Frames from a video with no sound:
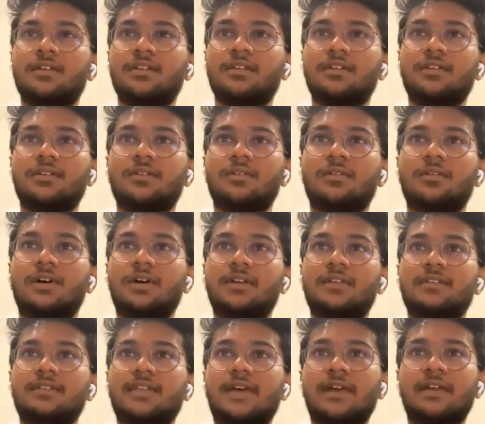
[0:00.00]

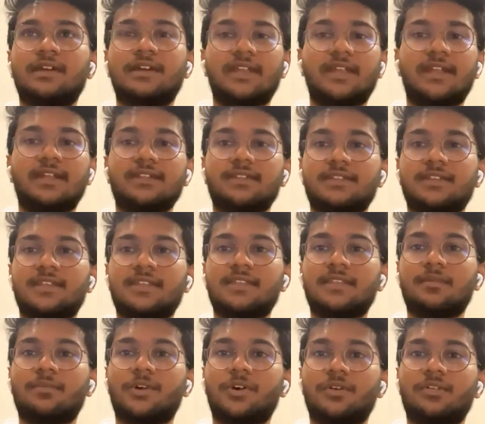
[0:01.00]
is greater than
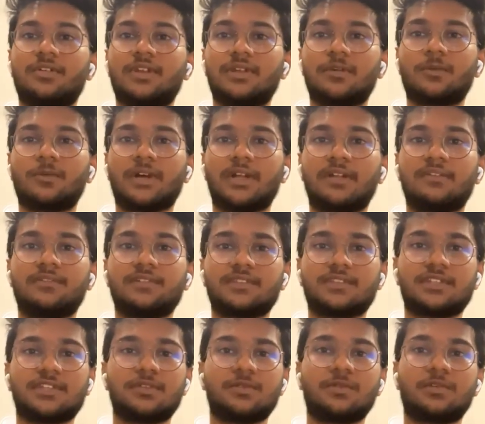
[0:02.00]
the amount required for
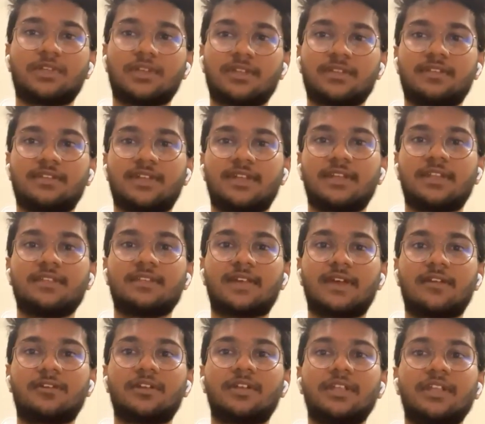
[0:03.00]
the UK studies
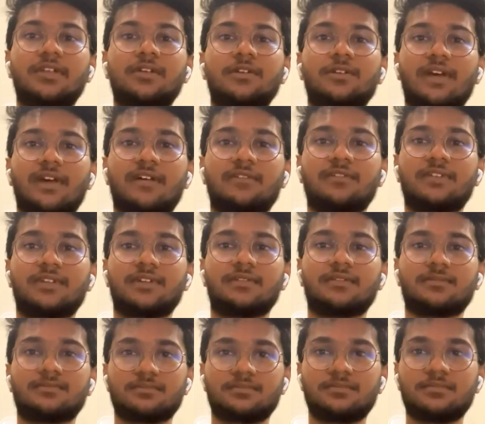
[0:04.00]
I would need to have here.